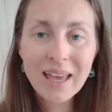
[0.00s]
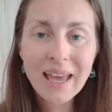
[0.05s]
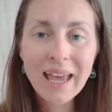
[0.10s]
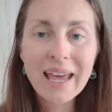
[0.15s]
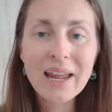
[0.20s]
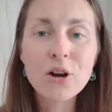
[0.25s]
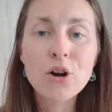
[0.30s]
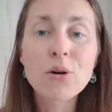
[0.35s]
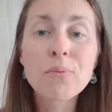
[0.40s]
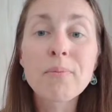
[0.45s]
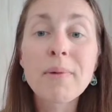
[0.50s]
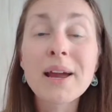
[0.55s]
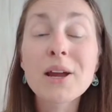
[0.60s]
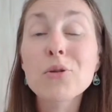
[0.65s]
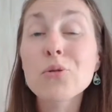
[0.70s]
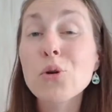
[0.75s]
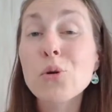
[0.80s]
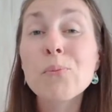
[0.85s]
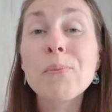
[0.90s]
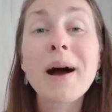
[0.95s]
and our
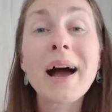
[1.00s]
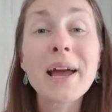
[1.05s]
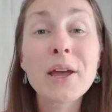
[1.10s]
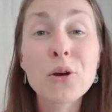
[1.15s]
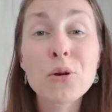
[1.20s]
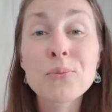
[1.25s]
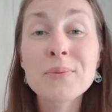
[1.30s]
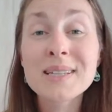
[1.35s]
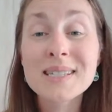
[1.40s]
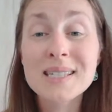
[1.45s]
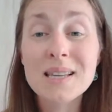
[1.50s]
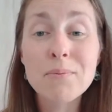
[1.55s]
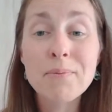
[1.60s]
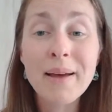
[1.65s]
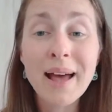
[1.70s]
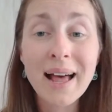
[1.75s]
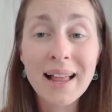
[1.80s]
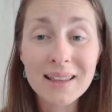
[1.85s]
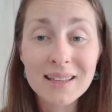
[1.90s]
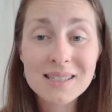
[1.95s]
microbiome is in
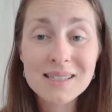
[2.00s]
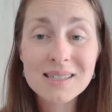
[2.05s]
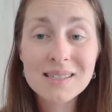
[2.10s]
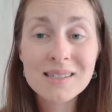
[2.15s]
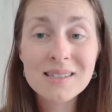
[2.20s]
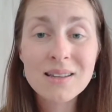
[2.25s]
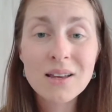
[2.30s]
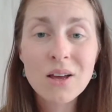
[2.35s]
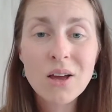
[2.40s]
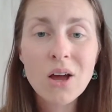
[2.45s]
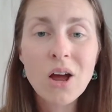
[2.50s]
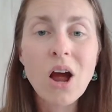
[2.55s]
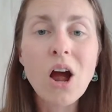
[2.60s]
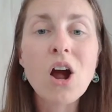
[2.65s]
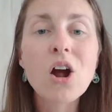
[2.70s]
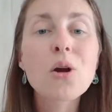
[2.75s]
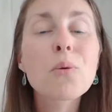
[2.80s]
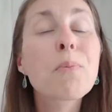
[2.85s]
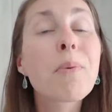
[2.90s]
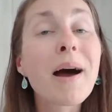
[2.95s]
balance,
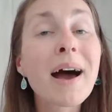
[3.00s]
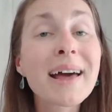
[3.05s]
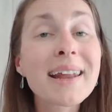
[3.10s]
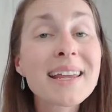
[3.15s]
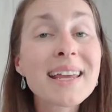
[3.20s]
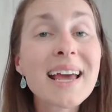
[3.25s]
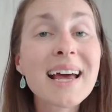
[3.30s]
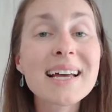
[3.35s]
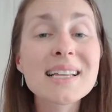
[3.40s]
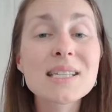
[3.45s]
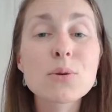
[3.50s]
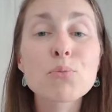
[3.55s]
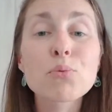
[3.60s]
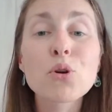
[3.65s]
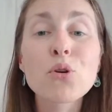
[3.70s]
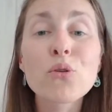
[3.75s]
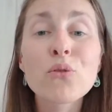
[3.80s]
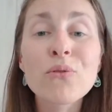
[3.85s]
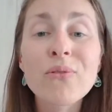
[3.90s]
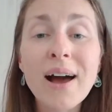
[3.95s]
our body has a
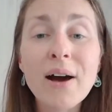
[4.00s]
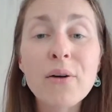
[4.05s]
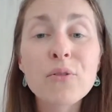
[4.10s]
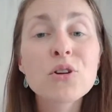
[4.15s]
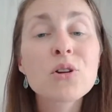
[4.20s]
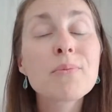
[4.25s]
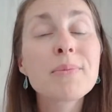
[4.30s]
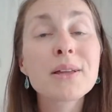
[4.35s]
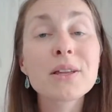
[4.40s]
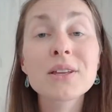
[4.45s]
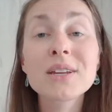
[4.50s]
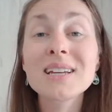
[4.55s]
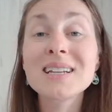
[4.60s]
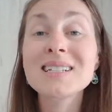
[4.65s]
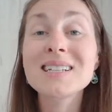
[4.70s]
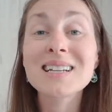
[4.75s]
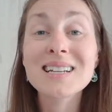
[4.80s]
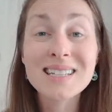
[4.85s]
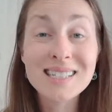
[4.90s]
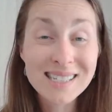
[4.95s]
profound ability
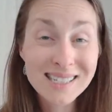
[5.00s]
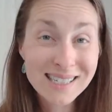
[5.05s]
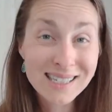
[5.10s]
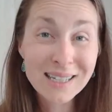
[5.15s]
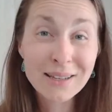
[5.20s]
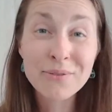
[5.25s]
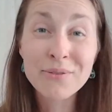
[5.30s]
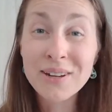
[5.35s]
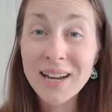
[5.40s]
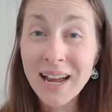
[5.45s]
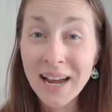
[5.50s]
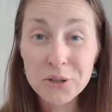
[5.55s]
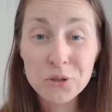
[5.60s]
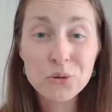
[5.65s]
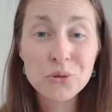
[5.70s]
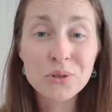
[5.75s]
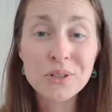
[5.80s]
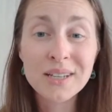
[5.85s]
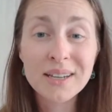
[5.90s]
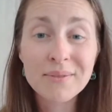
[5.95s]
to conceive
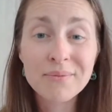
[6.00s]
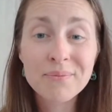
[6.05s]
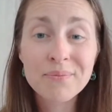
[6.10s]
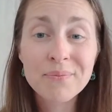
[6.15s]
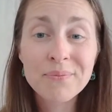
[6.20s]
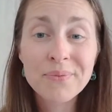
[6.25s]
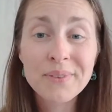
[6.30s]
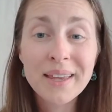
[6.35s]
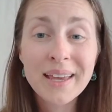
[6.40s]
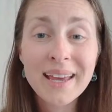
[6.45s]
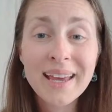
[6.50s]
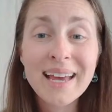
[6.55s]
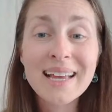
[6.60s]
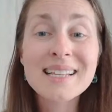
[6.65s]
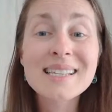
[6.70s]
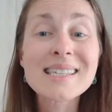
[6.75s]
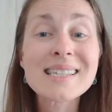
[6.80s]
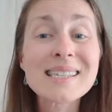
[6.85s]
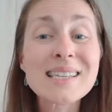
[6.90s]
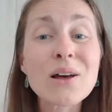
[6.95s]
naturally
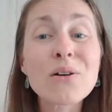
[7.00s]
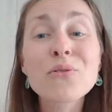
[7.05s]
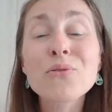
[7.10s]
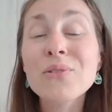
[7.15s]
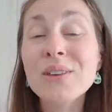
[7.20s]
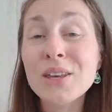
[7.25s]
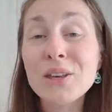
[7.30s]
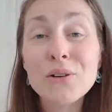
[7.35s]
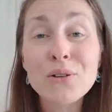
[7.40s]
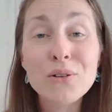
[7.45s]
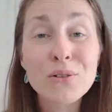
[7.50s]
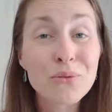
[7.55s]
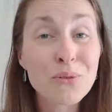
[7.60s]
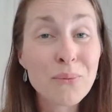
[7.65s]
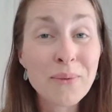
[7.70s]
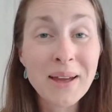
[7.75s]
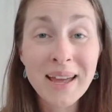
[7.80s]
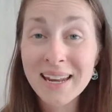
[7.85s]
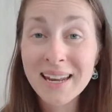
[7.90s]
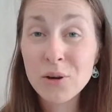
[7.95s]
and self-heal
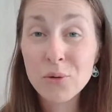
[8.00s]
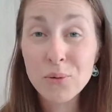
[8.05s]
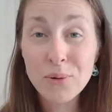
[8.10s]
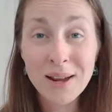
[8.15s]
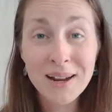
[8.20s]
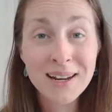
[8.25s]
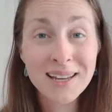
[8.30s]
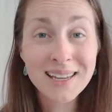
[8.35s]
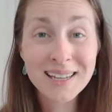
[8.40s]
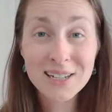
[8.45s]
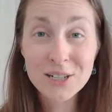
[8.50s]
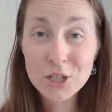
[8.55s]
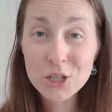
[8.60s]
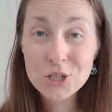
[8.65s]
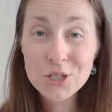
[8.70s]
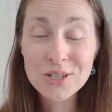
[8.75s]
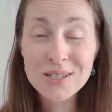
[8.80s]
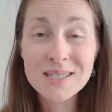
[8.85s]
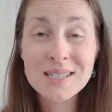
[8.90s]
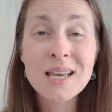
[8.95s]
from any chronic
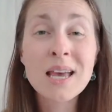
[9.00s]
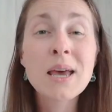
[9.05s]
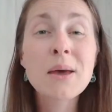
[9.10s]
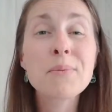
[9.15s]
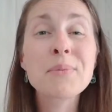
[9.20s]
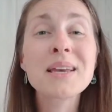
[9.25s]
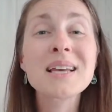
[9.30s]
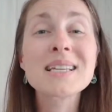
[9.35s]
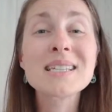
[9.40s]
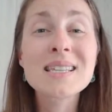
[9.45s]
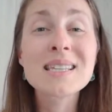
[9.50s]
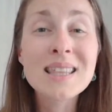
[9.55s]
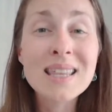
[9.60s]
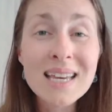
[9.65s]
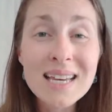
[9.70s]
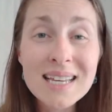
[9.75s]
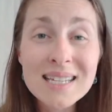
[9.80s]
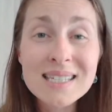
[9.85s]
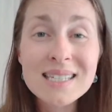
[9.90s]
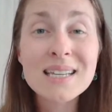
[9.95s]
conditions because
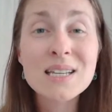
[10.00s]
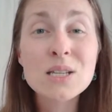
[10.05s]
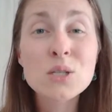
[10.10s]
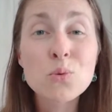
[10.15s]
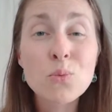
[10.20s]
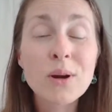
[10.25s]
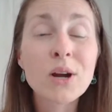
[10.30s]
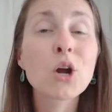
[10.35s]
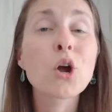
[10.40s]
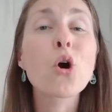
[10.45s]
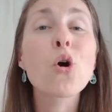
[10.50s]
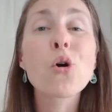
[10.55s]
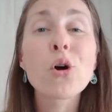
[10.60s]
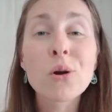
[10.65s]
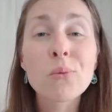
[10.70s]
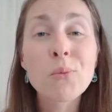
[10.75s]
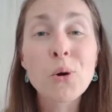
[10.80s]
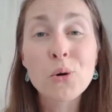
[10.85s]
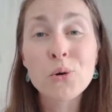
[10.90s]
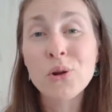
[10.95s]
this is where
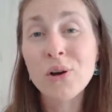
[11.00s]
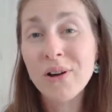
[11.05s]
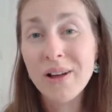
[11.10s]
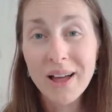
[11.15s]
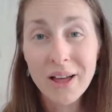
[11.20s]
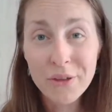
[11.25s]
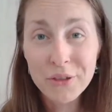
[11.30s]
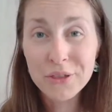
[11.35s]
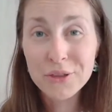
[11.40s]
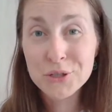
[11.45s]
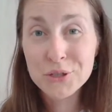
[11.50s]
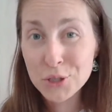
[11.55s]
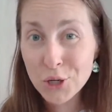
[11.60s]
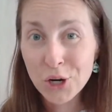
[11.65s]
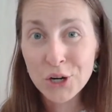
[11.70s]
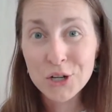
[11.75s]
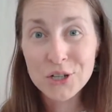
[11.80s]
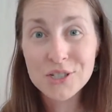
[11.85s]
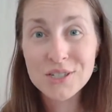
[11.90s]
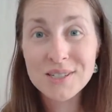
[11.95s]
hormonal health
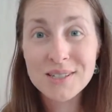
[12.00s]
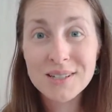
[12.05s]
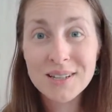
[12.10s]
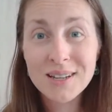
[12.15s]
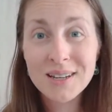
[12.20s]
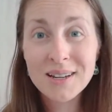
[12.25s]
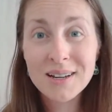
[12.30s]
starts.